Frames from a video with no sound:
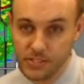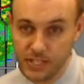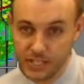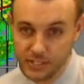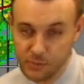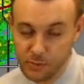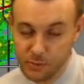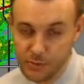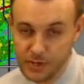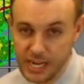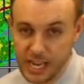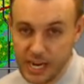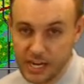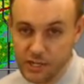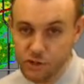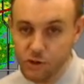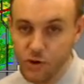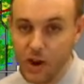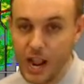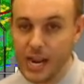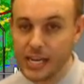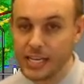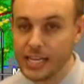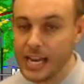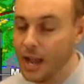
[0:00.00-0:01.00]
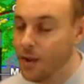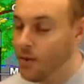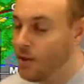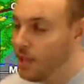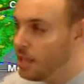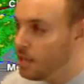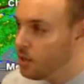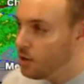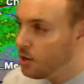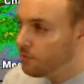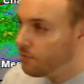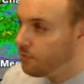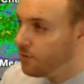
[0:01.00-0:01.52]
So that's what we got to track. Now,
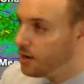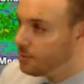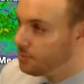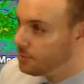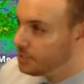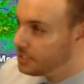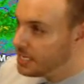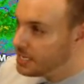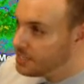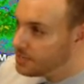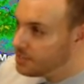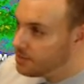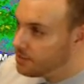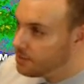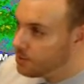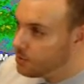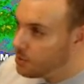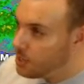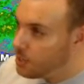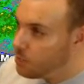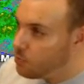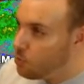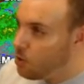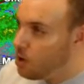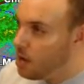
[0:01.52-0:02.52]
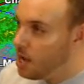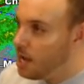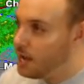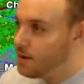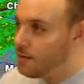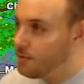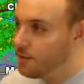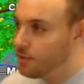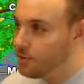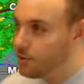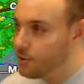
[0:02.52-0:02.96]
if we're able to get to 31,